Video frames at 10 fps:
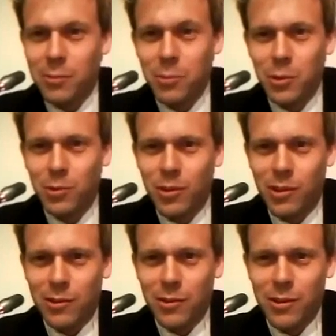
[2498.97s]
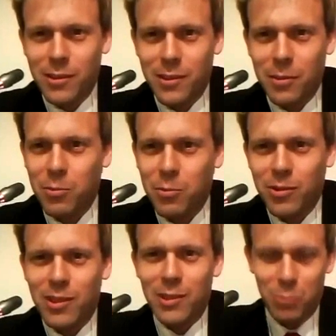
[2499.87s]
unmute all the things that I'm
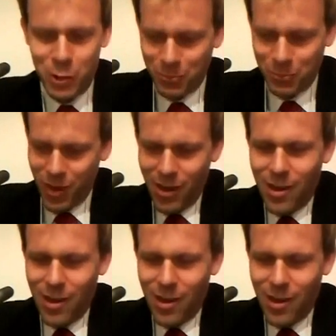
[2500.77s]
supposed to unmute.